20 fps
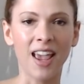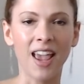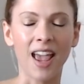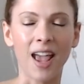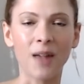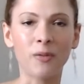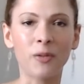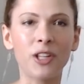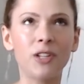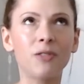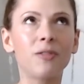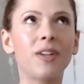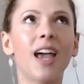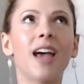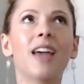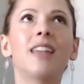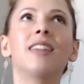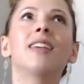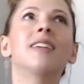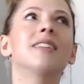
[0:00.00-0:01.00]
And what you
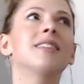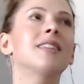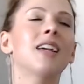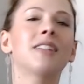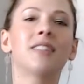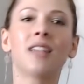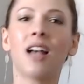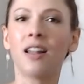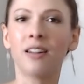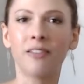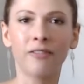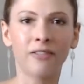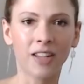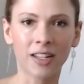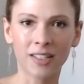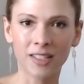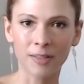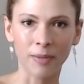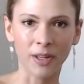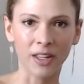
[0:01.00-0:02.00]
get is a ton of
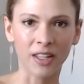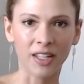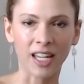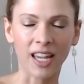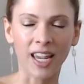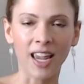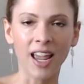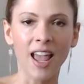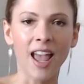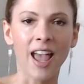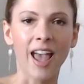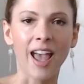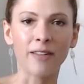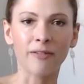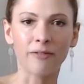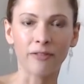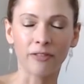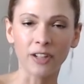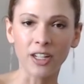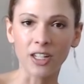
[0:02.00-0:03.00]
flexibility
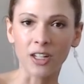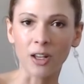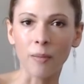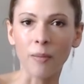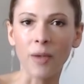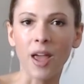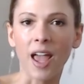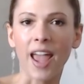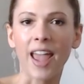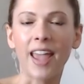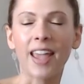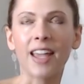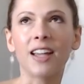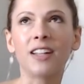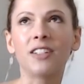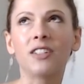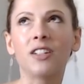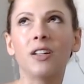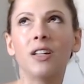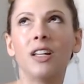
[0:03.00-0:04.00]
and freedom
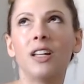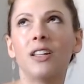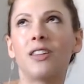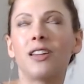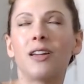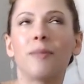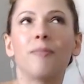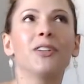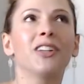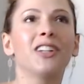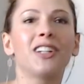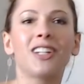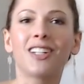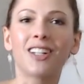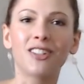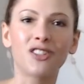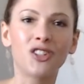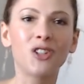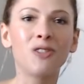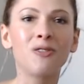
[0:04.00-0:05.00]
and the ability
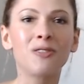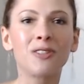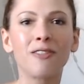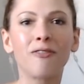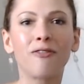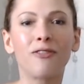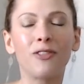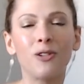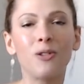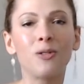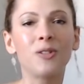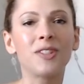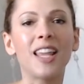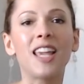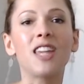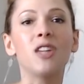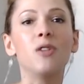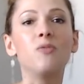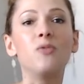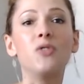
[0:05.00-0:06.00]
to choose the foods
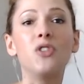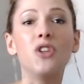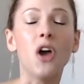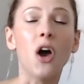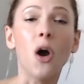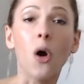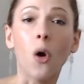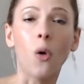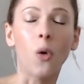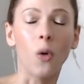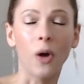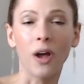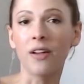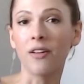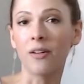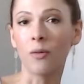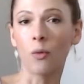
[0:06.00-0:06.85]
that you know